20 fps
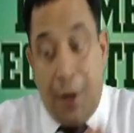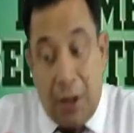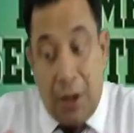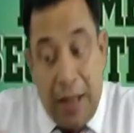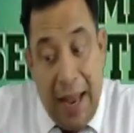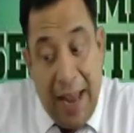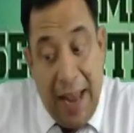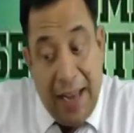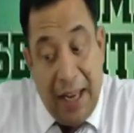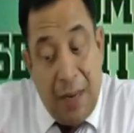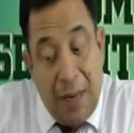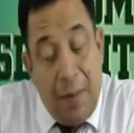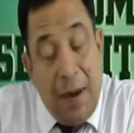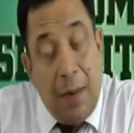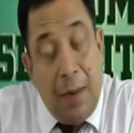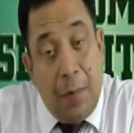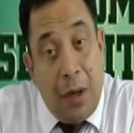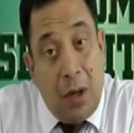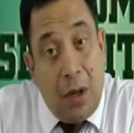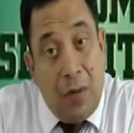Now the
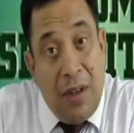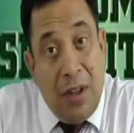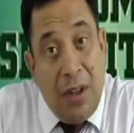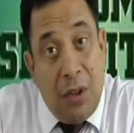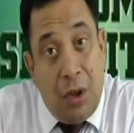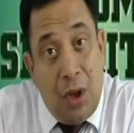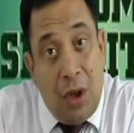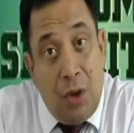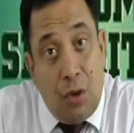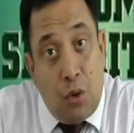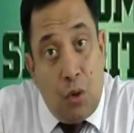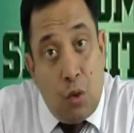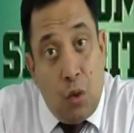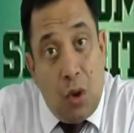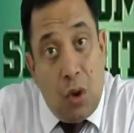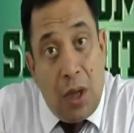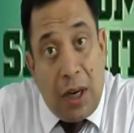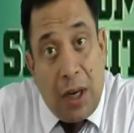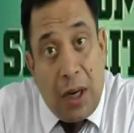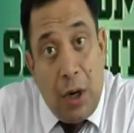agreement between these
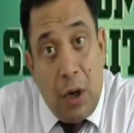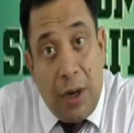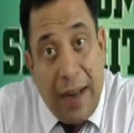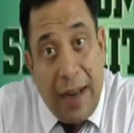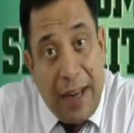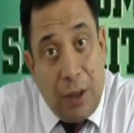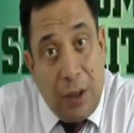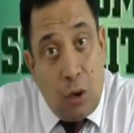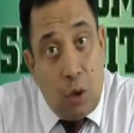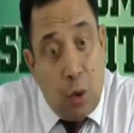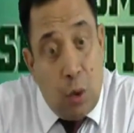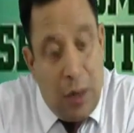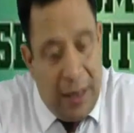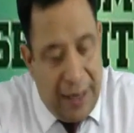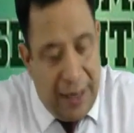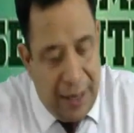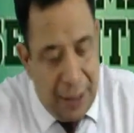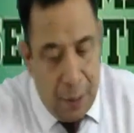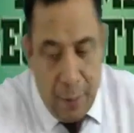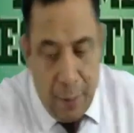two, the contractual
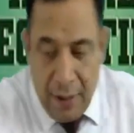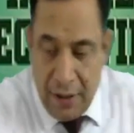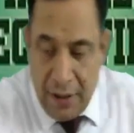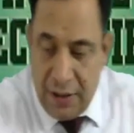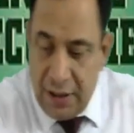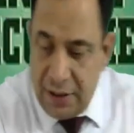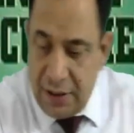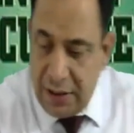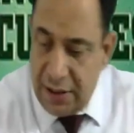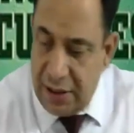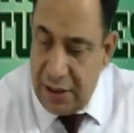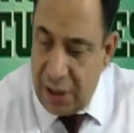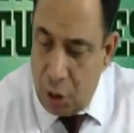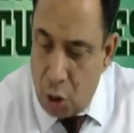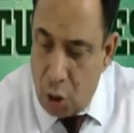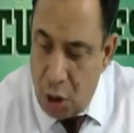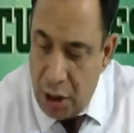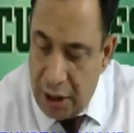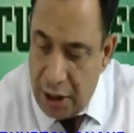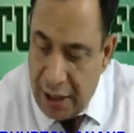agreement, this is the
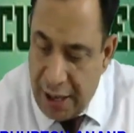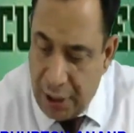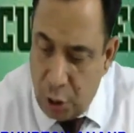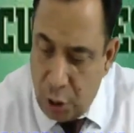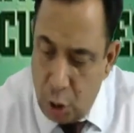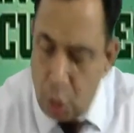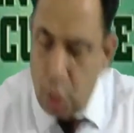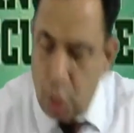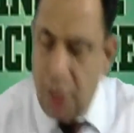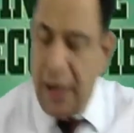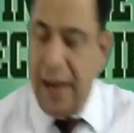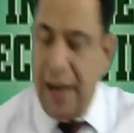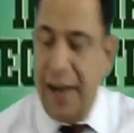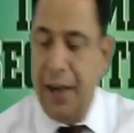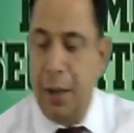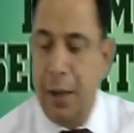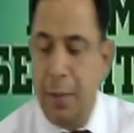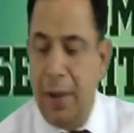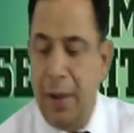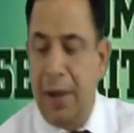contractual
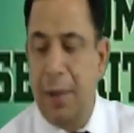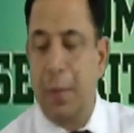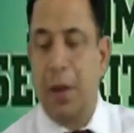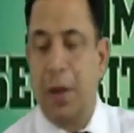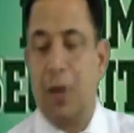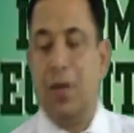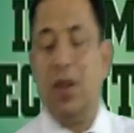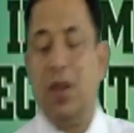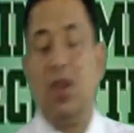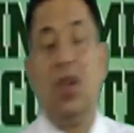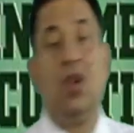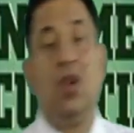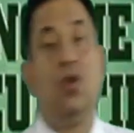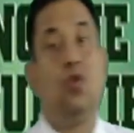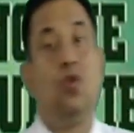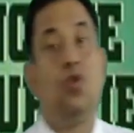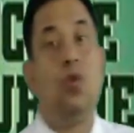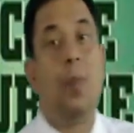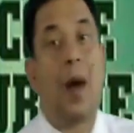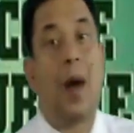agreement between
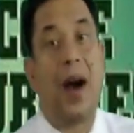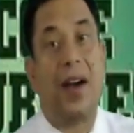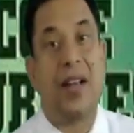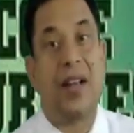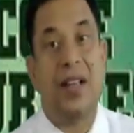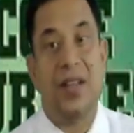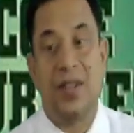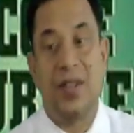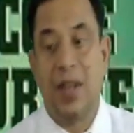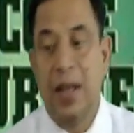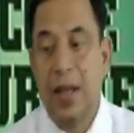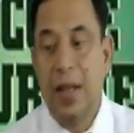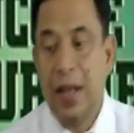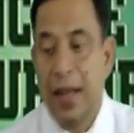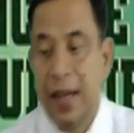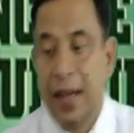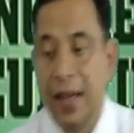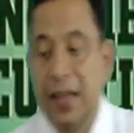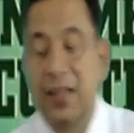these two parties,